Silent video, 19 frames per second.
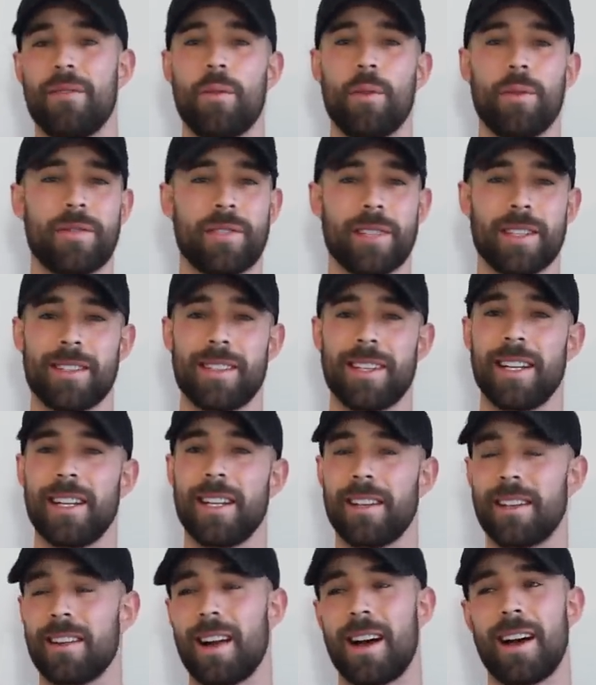forth to
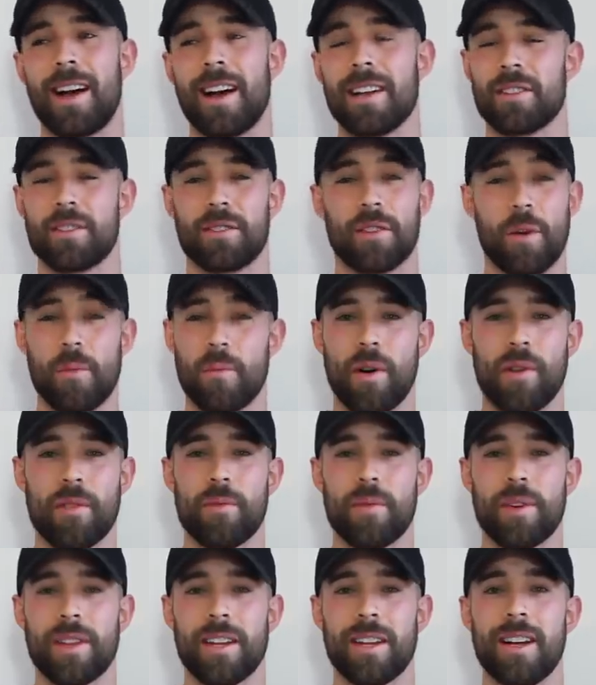see, nah, I just don't bother
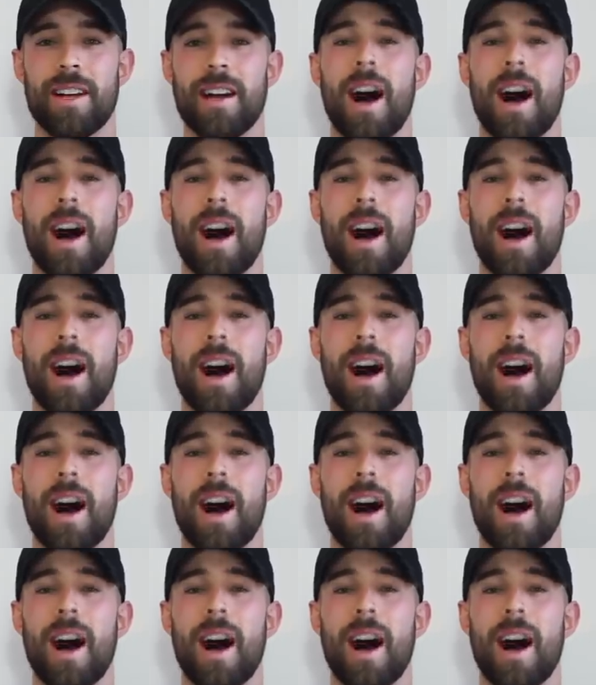with it.